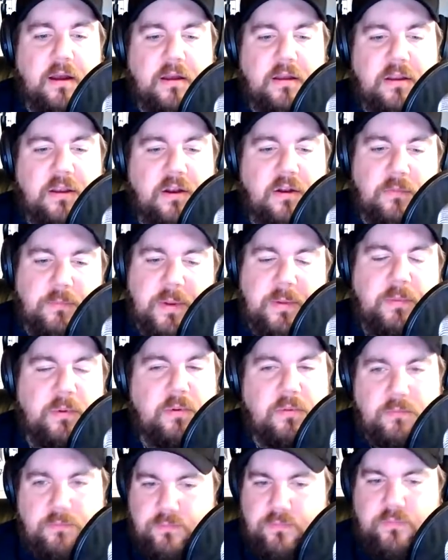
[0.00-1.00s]
people
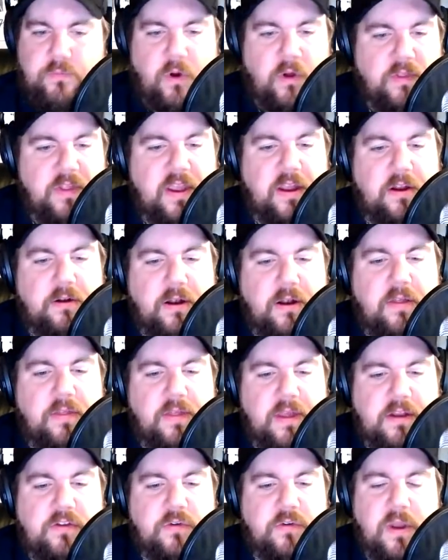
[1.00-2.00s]
on the internet, they
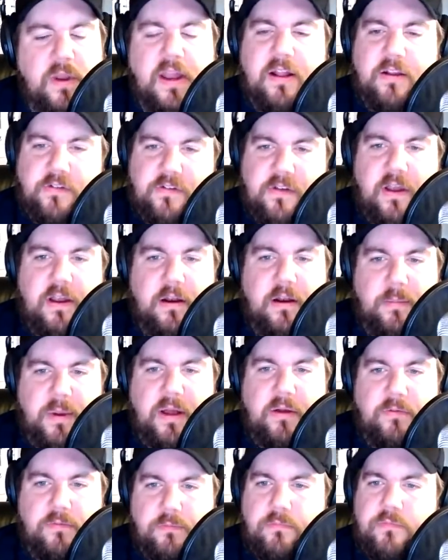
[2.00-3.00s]
do get excited about
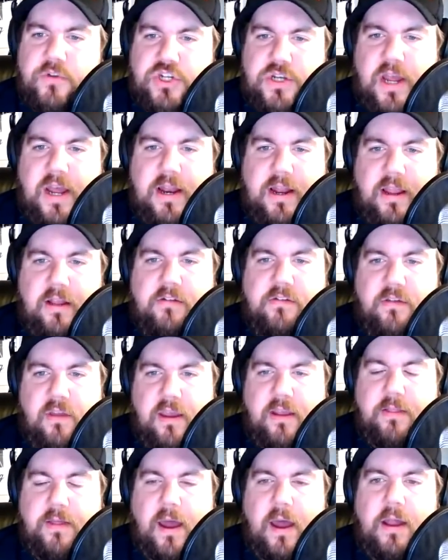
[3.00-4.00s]
shenanigans like
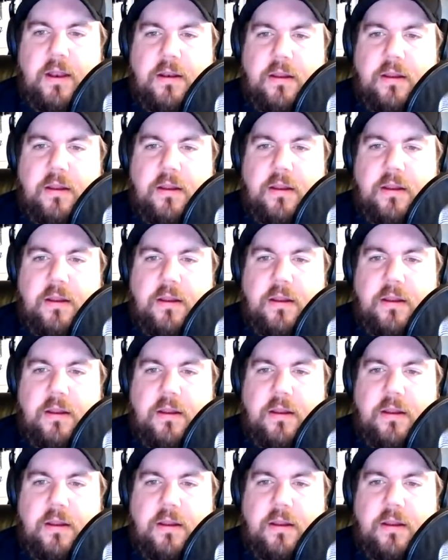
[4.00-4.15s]
that.